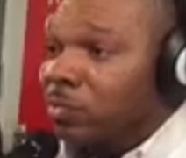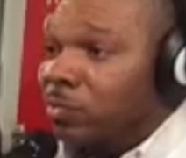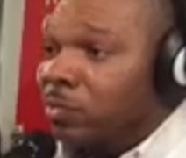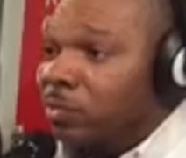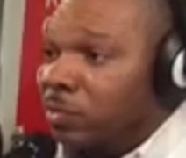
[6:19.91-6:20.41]

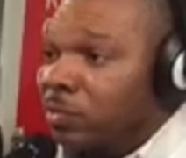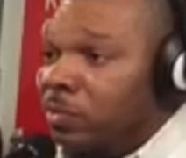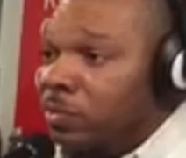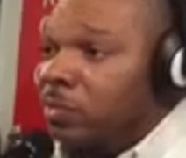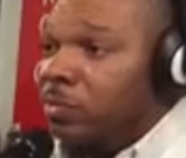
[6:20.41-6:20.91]

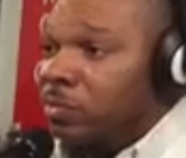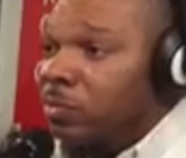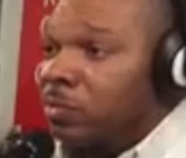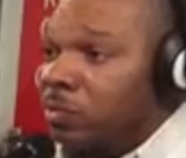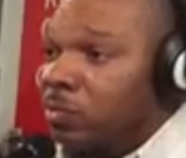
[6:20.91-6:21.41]

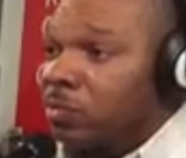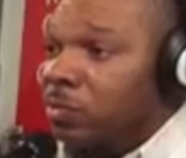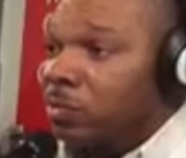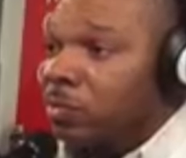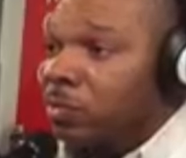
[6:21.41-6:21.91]

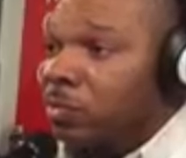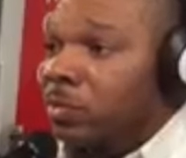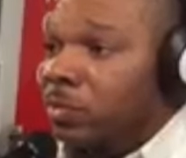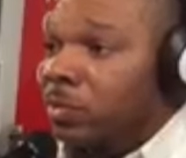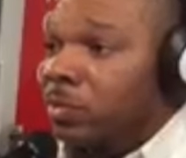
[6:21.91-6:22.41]

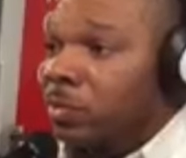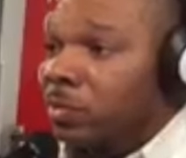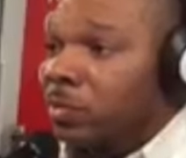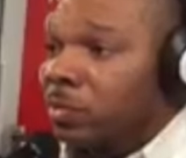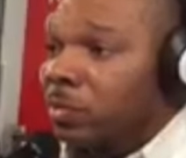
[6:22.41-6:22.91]

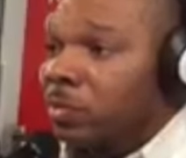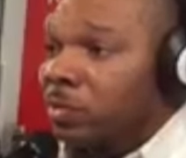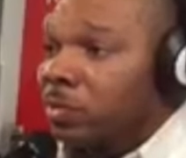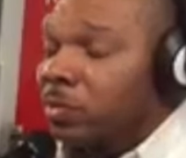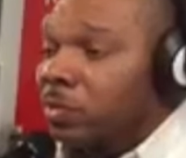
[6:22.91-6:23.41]

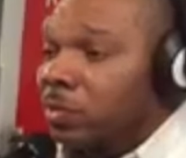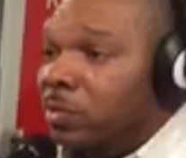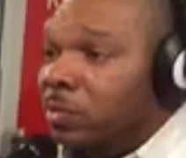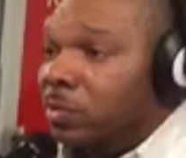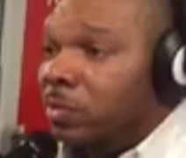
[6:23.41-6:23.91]

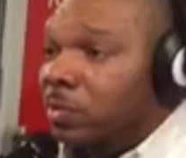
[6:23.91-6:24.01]
The person shown says nothing.